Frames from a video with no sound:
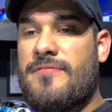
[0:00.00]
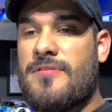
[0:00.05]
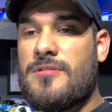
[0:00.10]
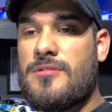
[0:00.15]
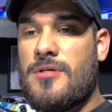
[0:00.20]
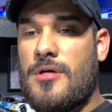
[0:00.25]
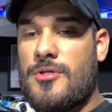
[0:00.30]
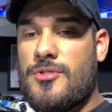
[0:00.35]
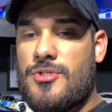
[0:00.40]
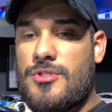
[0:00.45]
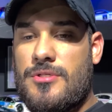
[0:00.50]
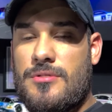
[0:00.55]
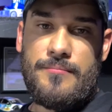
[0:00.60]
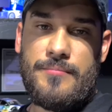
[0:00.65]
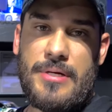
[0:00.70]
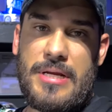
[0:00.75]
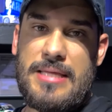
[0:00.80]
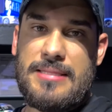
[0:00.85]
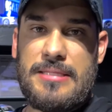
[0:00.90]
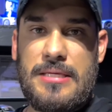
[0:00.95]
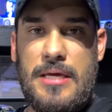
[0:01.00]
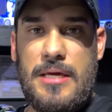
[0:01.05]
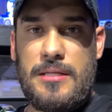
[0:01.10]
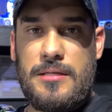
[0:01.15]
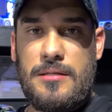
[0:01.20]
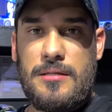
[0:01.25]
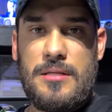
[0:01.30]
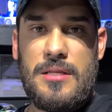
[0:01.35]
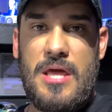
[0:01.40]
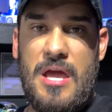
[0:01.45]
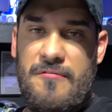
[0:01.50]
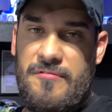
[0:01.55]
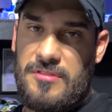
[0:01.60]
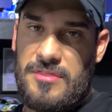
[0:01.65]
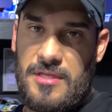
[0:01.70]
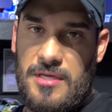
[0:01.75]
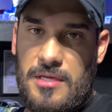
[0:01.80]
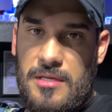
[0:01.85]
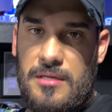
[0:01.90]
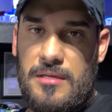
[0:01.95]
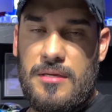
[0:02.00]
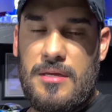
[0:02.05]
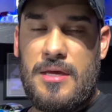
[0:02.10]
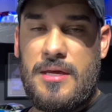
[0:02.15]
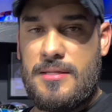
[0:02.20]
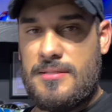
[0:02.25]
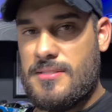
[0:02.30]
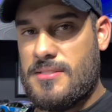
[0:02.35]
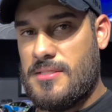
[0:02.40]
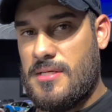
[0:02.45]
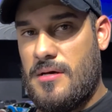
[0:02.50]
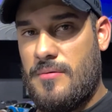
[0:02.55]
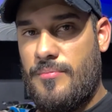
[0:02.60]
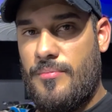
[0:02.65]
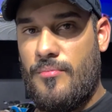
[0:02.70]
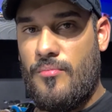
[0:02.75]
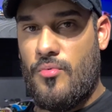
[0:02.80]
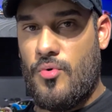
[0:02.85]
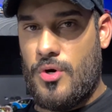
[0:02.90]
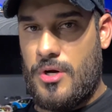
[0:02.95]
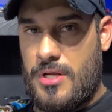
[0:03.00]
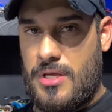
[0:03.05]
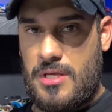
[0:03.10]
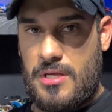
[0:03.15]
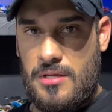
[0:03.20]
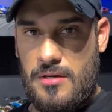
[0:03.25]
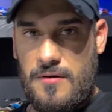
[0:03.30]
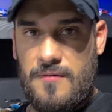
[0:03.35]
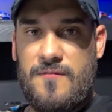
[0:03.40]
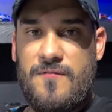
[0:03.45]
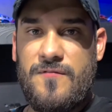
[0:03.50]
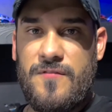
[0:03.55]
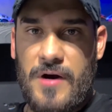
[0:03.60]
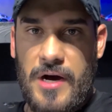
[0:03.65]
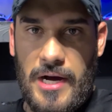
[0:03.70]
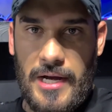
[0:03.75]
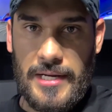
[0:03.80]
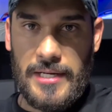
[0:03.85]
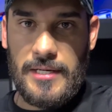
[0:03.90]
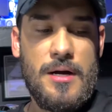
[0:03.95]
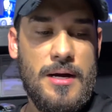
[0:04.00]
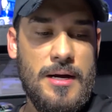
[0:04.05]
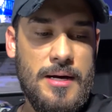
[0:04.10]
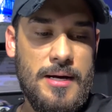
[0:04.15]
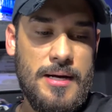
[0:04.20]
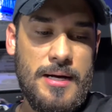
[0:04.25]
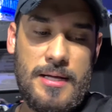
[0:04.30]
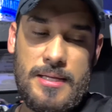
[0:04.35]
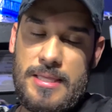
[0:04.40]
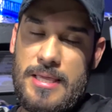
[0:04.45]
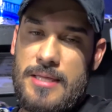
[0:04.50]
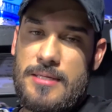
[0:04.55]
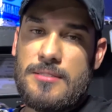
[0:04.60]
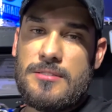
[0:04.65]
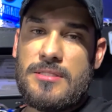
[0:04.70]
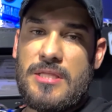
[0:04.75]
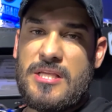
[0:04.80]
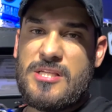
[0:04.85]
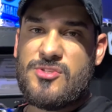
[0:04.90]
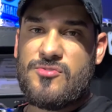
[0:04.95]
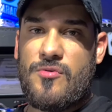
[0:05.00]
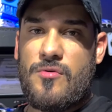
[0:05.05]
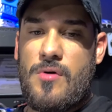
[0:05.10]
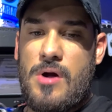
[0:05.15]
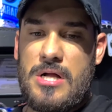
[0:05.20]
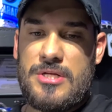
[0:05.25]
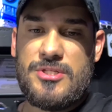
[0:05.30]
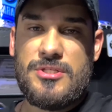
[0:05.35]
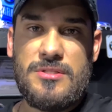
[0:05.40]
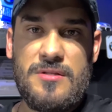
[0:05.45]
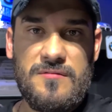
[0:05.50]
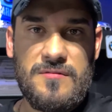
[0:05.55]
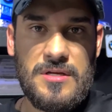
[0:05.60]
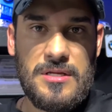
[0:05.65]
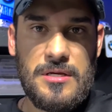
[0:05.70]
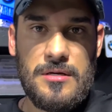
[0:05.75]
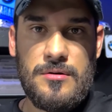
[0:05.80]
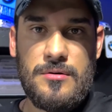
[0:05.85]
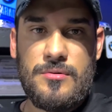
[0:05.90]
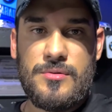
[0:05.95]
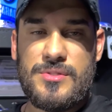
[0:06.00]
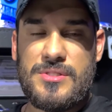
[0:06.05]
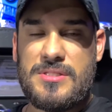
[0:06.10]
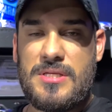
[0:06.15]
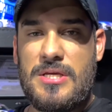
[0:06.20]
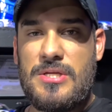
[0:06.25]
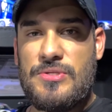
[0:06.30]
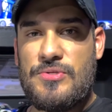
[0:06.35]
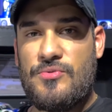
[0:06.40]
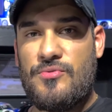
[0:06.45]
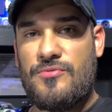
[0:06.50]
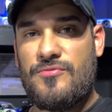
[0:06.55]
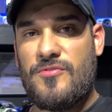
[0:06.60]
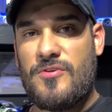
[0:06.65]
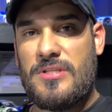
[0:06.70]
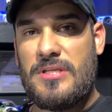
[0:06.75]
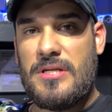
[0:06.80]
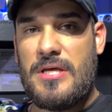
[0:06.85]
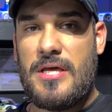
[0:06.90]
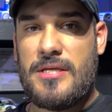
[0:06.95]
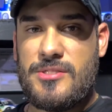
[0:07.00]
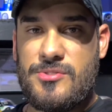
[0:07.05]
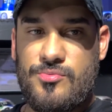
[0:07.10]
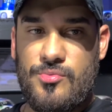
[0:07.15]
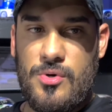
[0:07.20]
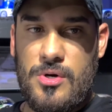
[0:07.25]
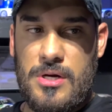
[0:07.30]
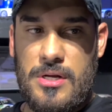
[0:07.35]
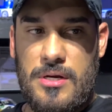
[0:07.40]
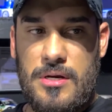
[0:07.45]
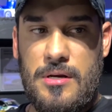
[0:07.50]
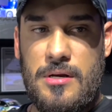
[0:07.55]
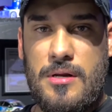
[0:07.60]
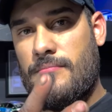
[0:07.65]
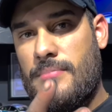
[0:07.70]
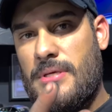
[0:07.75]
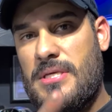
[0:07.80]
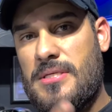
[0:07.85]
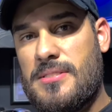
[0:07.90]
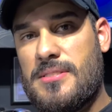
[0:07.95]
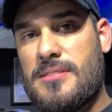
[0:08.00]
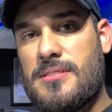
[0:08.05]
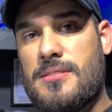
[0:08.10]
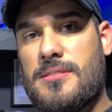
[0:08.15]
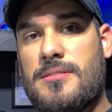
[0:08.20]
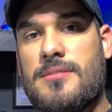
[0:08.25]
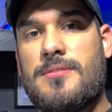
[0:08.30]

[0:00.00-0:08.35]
to touch. But at the end, everything ends up working fine. Again, thanks for watching the video. Stay tuned for the next one. Peace.